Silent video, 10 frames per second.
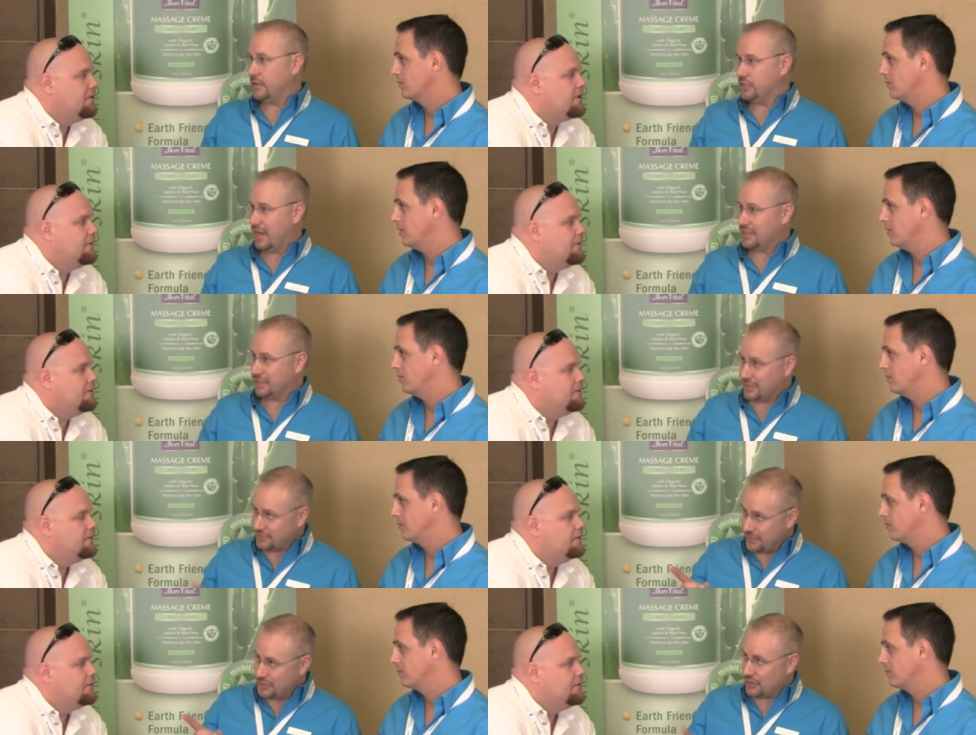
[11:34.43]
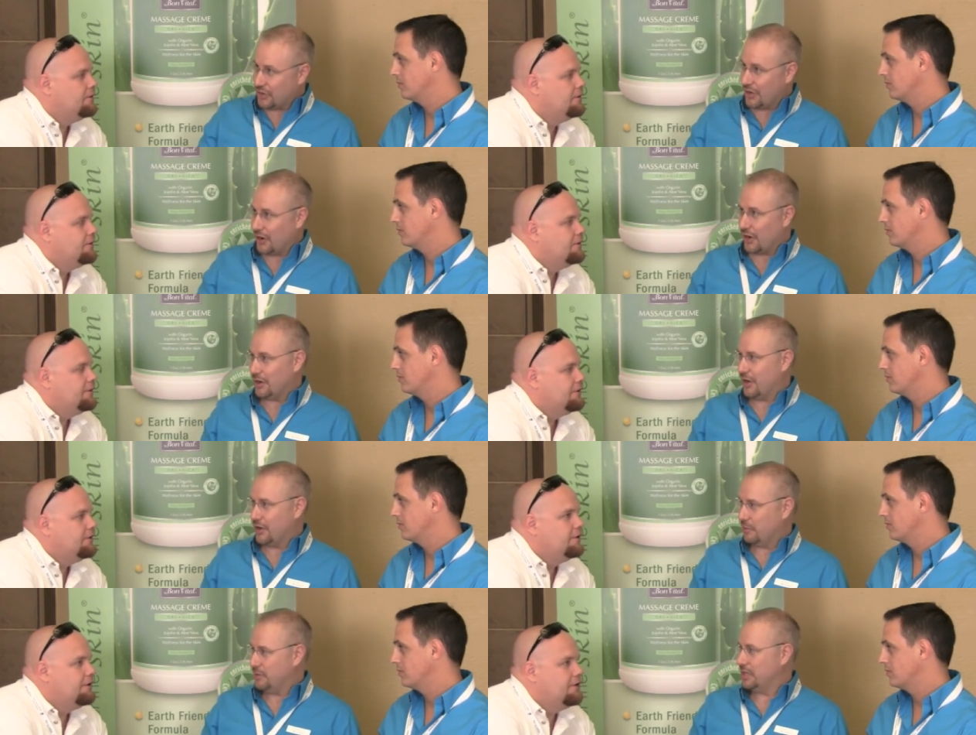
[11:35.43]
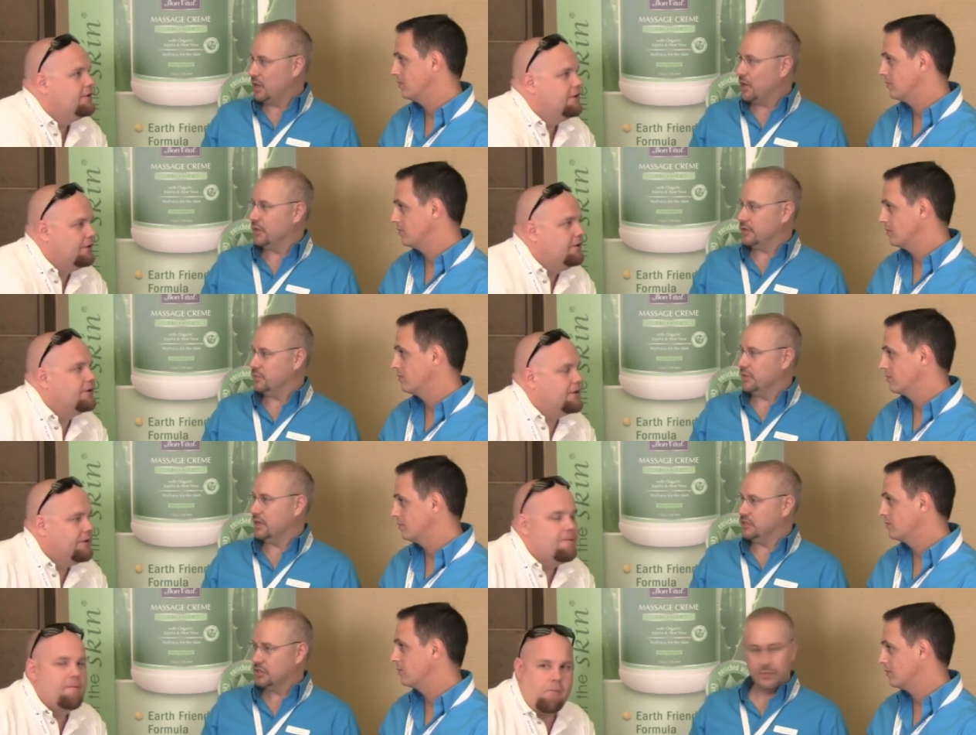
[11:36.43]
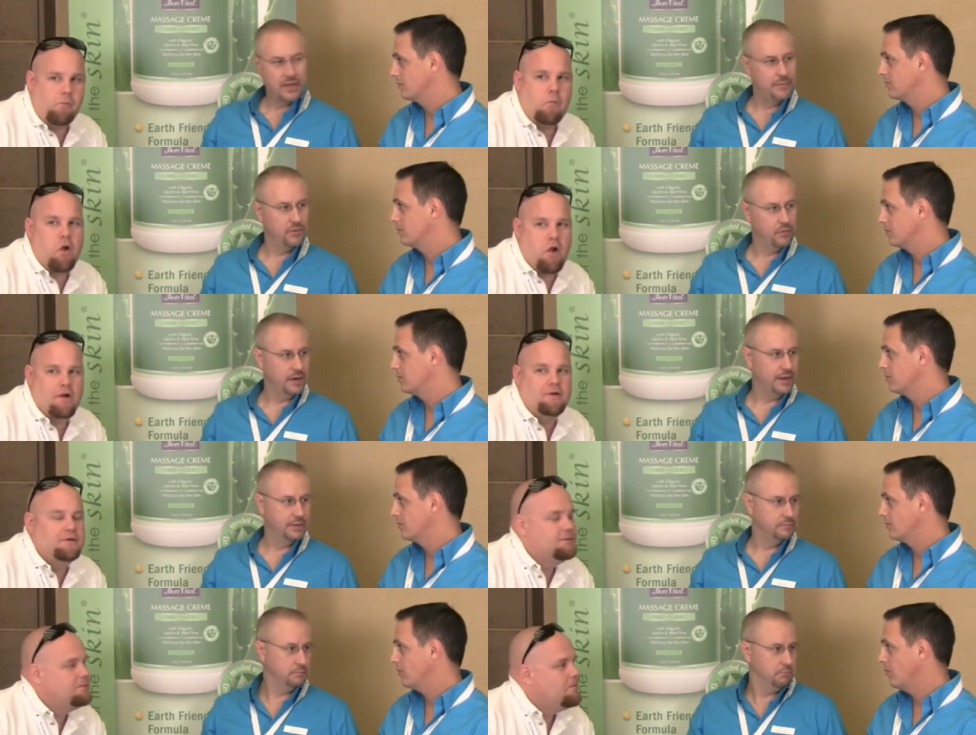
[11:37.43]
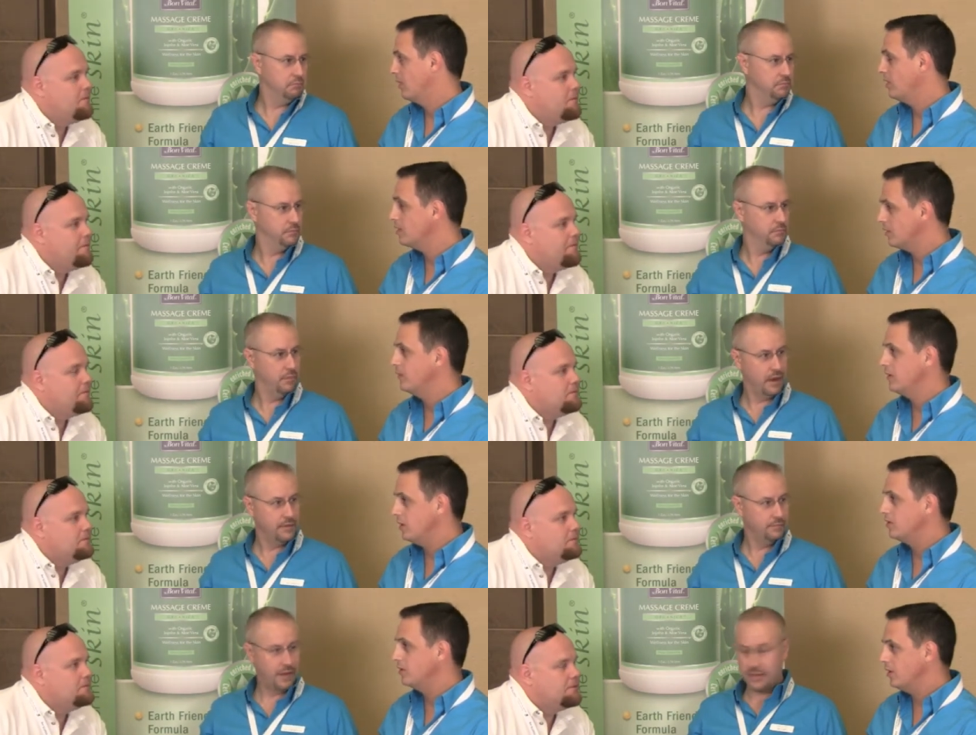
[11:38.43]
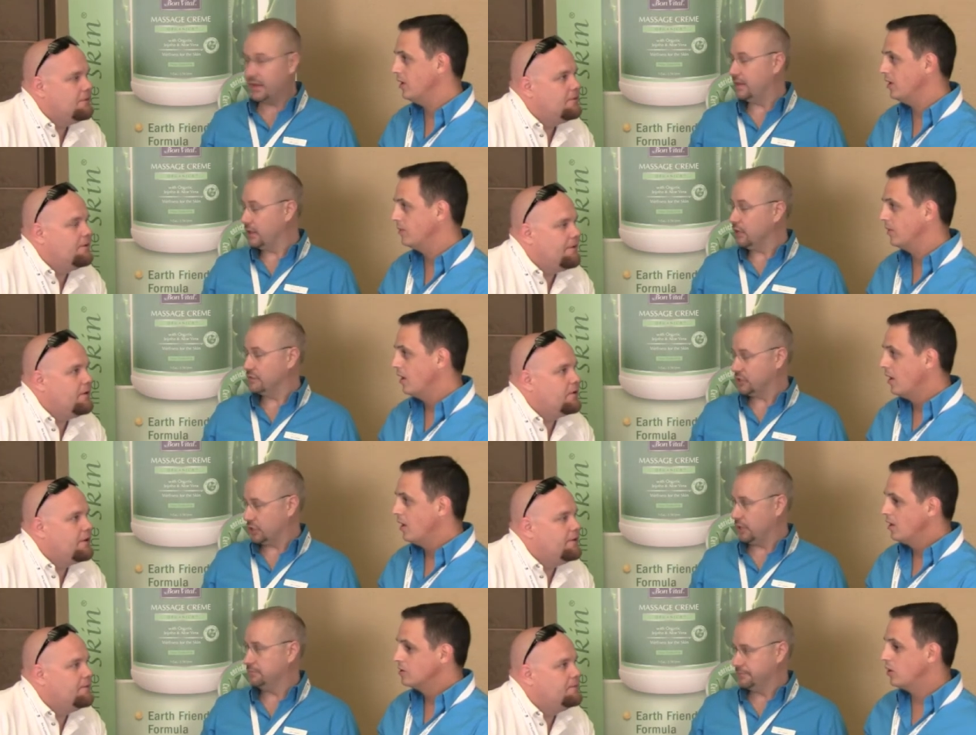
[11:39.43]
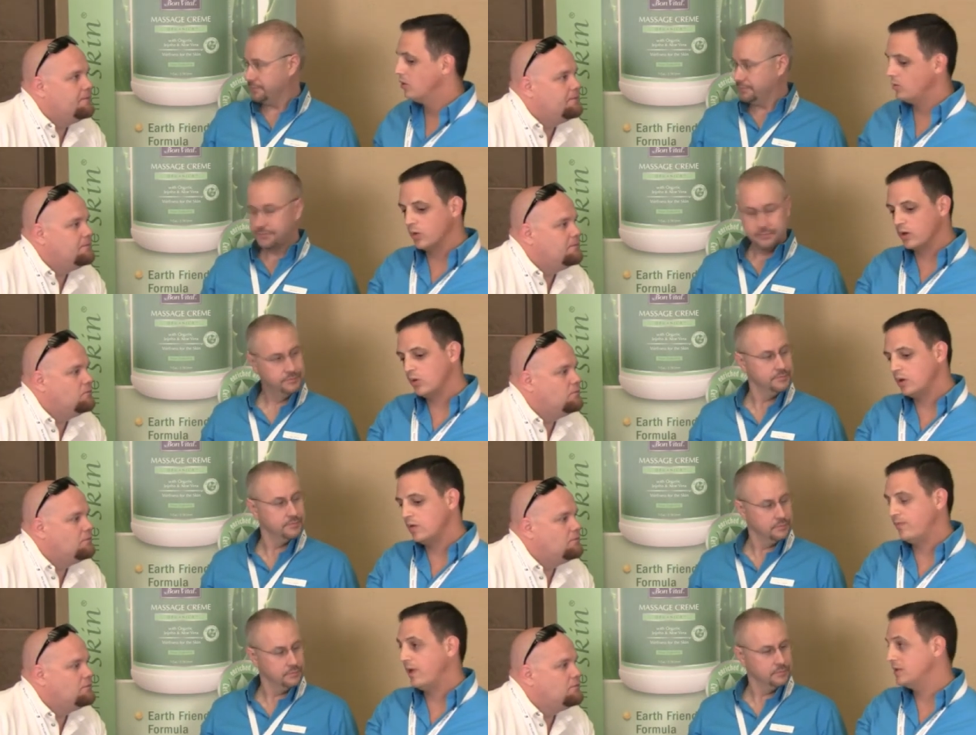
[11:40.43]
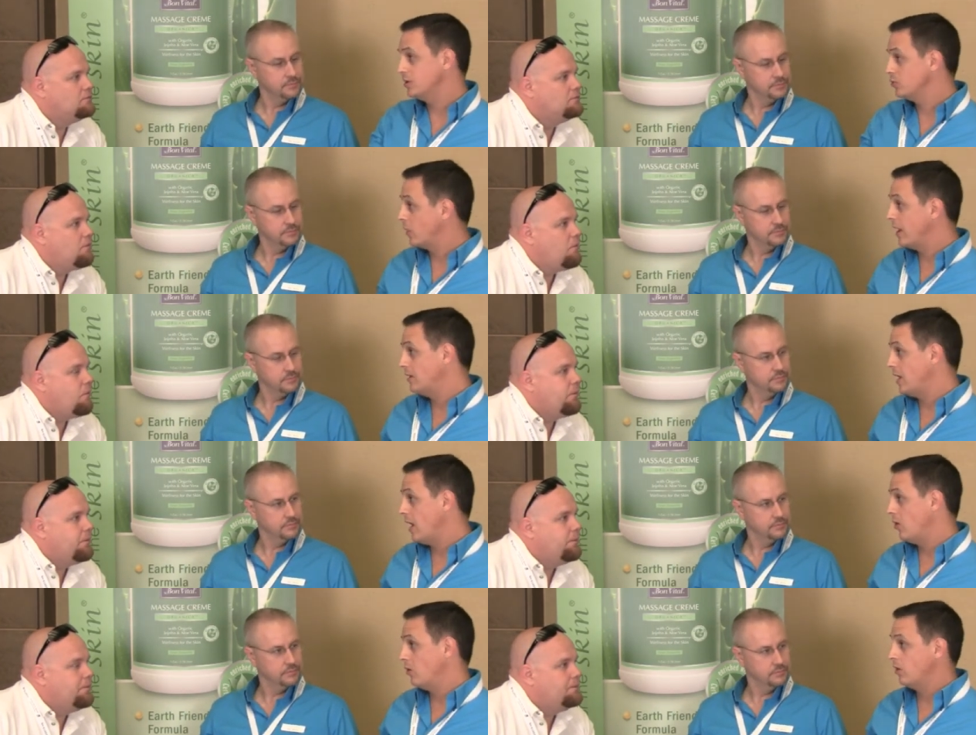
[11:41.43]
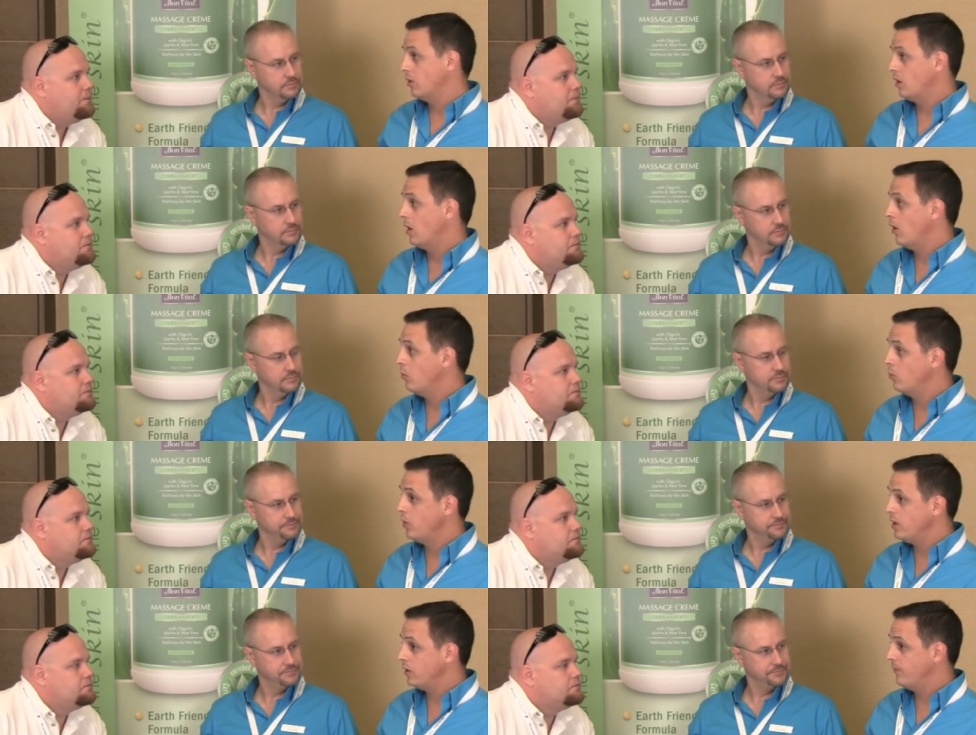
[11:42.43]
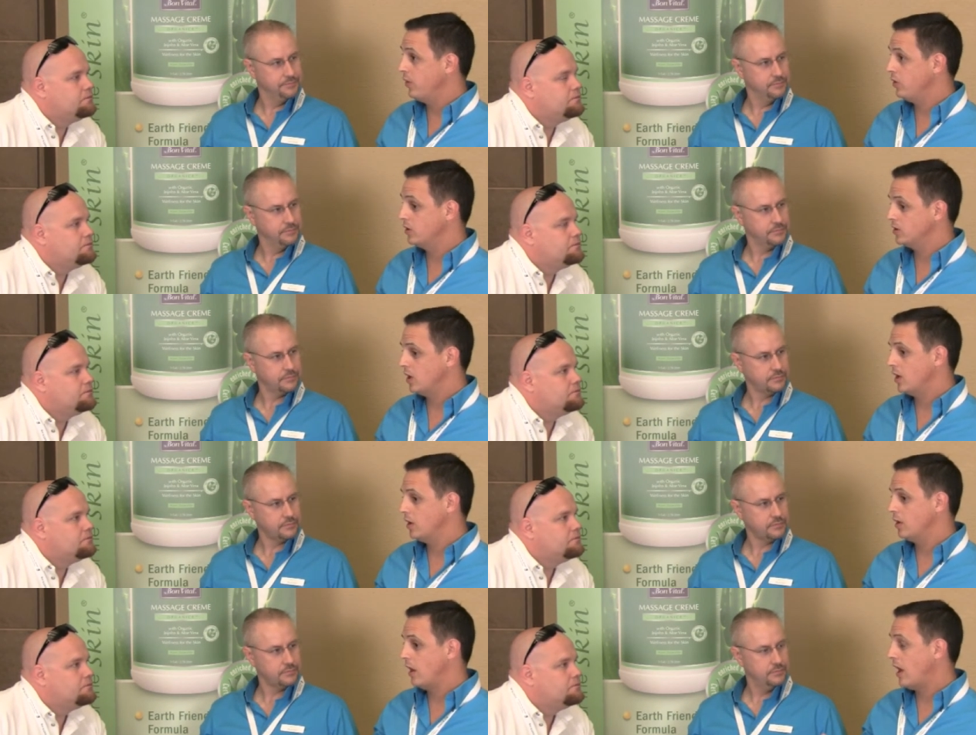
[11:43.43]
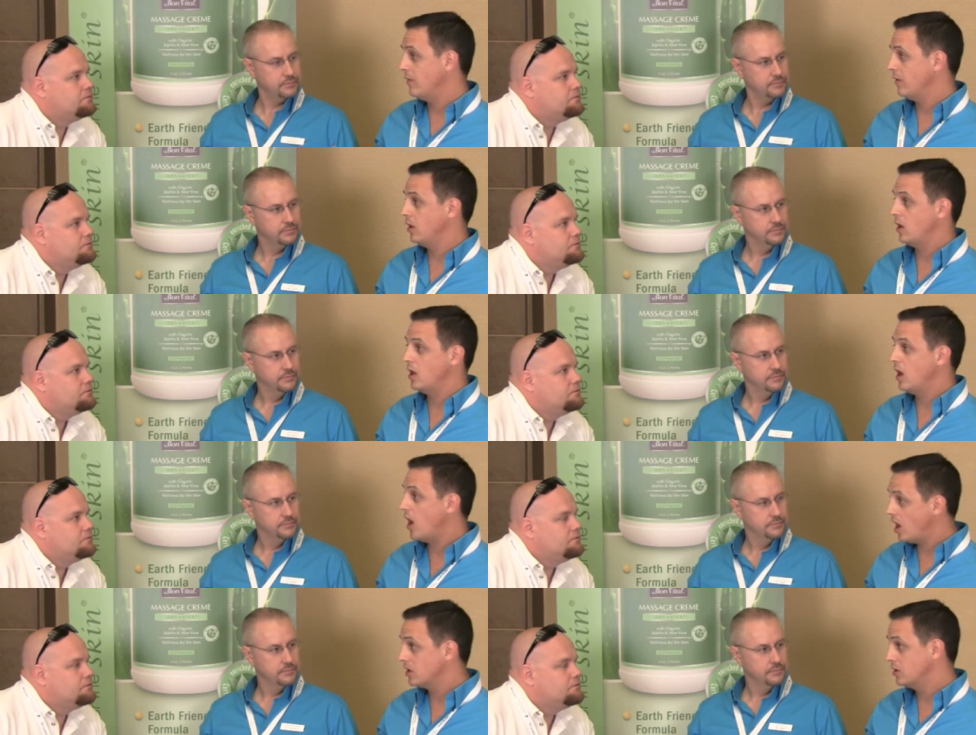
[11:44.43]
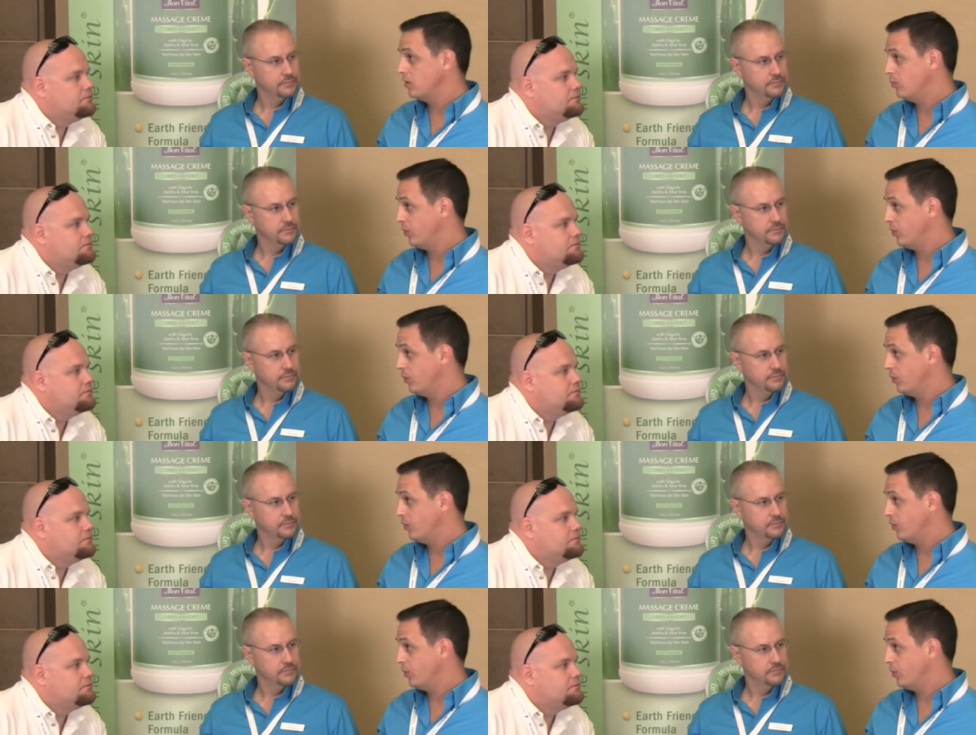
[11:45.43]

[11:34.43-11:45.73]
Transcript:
Speaker 1: which okay. actually is featured on our on our materials, okay. but it should be up and running by the end of by, the year. By the end yeah. of the year, for sure.
Speaker 2: So we're going in phases. Right now, we are focused on having an awesome